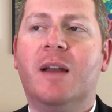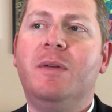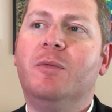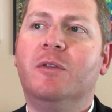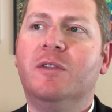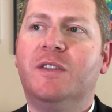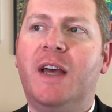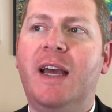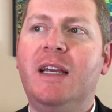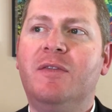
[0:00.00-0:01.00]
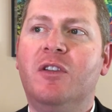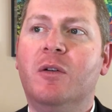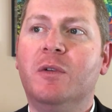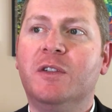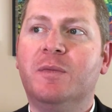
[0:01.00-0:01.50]
of people say, even though it
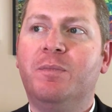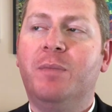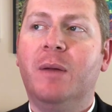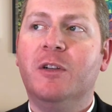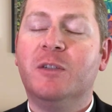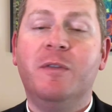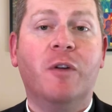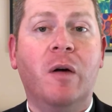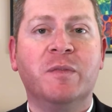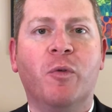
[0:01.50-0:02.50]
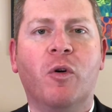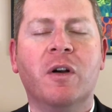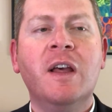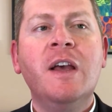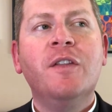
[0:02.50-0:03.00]
was published before I was born,
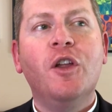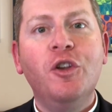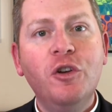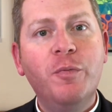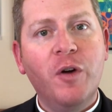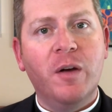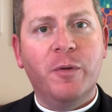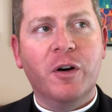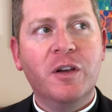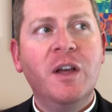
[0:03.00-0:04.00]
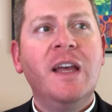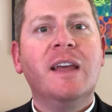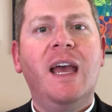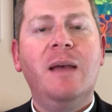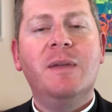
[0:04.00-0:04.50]
the new prayer book
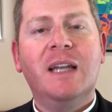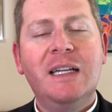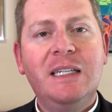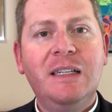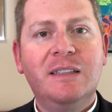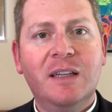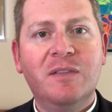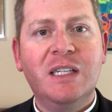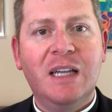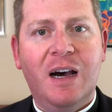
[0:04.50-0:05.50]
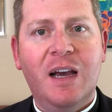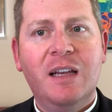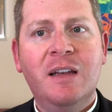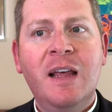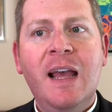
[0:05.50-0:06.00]
came in
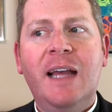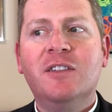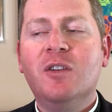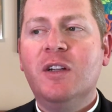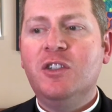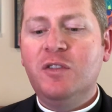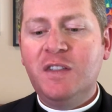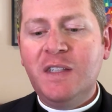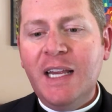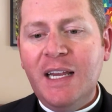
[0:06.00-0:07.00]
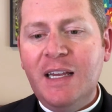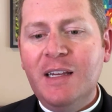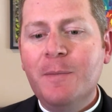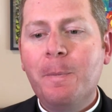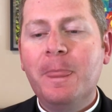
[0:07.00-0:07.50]
1979. And so as you
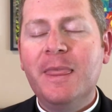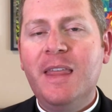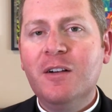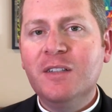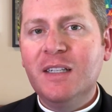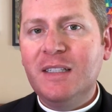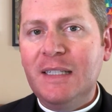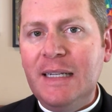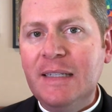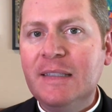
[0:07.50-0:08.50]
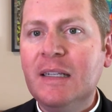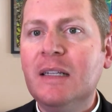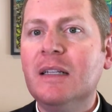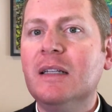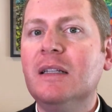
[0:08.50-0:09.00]
see, there's a
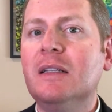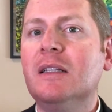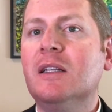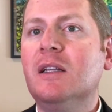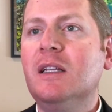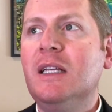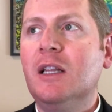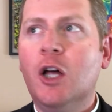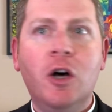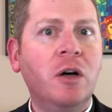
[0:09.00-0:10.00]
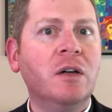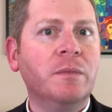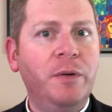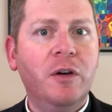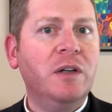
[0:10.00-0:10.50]
decently long
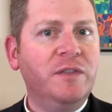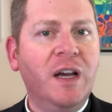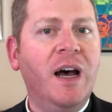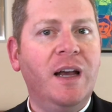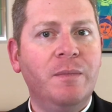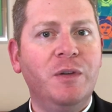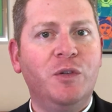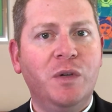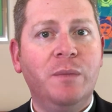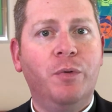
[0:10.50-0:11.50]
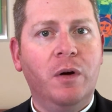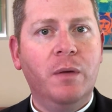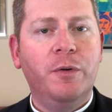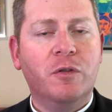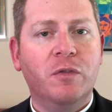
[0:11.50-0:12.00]
period of time between prayer
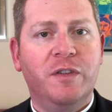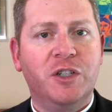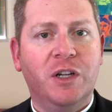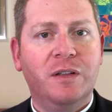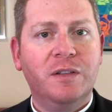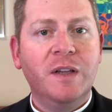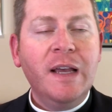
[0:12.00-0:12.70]
book revisions.